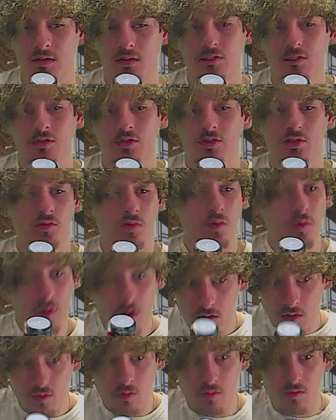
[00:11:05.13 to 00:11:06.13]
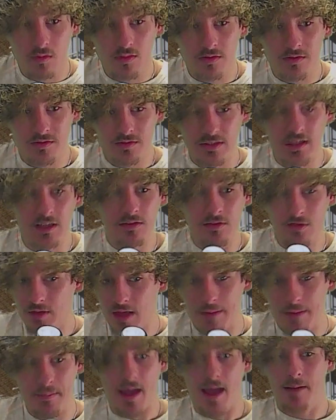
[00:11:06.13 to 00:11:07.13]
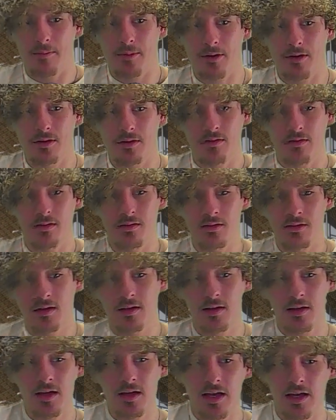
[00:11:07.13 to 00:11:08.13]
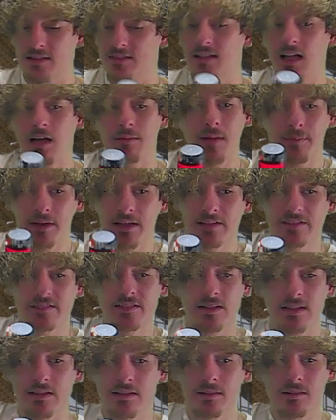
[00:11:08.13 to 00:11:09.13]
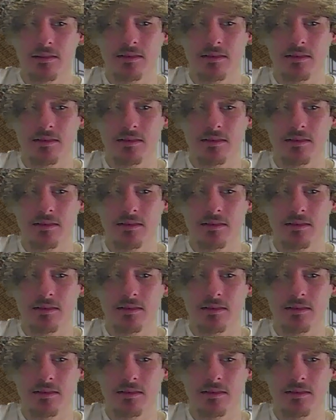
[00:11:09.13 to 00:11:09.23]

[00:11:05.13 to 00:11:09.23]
struggle to get through that map. And it's not my PC.